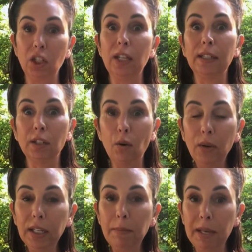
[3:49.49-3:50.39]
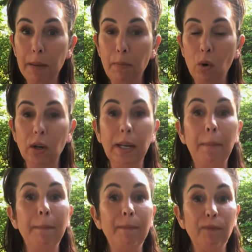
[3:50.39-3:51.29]
That's going to be important
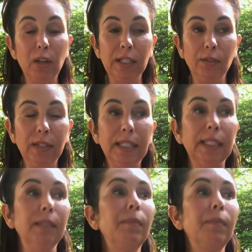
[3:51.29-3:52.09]
for this reason.